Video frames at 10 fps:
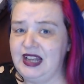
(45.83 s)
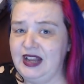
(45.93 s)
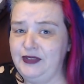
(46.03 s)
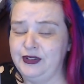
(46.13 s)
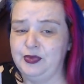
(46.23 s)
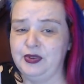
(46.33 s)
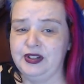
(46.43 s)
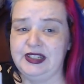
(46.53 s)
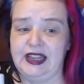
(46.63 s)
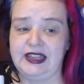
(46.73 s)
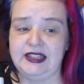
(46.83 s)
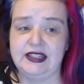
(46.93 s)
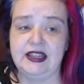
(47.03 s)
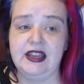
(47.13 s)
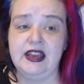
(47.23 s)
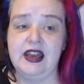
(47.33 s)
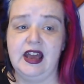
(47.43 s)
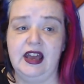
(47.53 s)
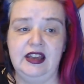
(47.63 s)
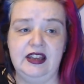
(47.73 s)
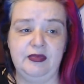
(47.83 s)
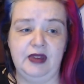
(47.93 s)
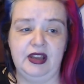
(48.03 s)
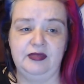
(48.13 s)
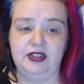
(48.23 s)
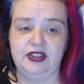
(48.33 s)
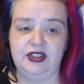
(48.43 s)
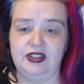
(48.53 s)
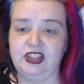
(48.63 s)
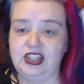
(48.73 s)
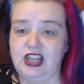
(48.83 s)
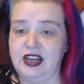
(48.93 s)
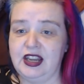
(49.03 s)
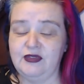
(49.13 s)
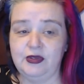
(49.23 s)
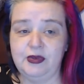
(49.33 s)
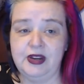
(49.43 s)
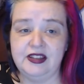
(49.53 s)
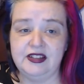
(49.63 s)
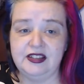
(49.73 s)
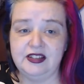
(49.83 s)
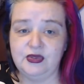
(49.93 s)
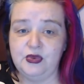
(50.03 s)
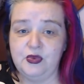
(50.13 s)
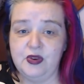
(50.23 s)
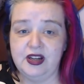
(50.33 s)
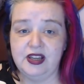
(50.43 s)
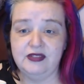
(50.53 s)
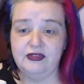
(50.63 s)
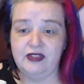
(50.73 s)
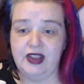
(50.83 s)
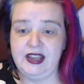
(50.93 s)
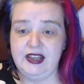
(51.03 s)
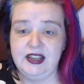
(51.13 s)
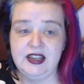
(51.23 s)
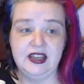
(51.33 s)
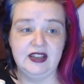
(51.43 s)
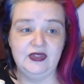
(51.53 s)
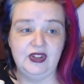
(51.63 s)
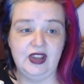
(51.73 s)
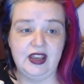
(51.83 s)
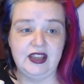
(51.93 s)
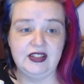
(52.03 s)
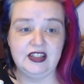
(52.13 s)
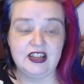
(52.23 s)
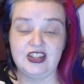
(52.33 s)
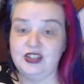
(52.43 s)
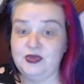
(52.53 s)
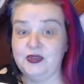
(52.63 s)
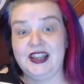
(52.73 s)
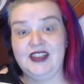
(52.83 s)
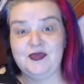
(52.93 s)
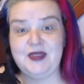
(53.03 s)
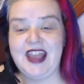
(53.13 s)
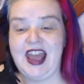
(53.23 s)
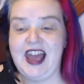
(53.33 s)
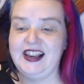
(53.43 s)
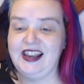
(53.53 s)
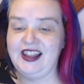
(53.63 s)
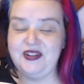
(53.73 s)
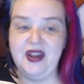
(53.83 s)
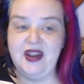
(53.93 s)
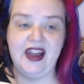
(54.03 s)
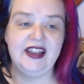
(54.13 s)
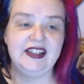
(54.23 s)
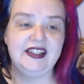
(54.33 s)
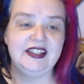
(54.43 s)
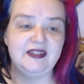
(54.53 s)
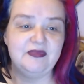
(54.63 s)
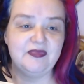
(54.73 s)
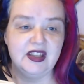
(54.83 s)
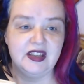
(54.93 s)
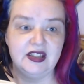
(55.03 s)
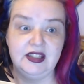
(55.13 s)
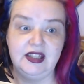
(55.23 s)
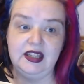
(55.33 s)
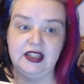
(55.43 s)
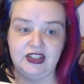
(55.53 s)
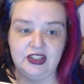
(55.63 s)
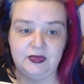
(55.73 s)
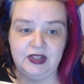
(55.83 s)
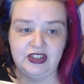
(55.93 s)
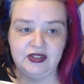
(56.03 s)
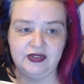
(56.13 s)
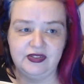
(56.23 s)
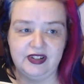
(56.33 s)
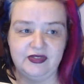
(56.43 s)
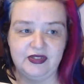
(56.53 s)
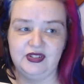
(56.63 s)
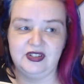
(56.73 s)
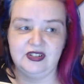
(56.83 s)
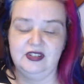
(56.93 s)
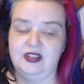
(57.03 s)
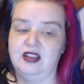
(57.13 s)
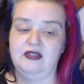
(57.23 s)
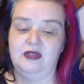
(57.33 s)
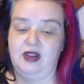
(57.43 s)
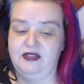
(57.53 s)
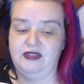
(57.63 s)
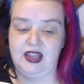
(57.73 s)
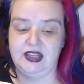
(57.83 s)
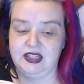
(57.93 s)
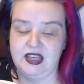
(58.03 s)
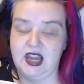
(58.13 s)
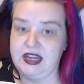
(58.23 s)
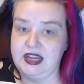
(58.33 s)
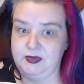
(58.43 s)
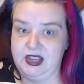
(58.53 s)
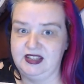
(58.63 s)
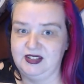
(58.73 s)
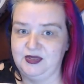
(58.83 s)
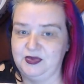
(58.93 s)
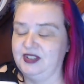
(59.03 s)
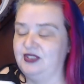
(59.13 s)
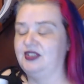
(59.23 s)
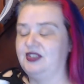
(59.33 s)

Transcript: I feel pretty lazy. I'm just going to check everywhere. This is all working fine. If you guys just want to give me a hello, and just make sure, for everyone who doesn't know, I've had nightmares with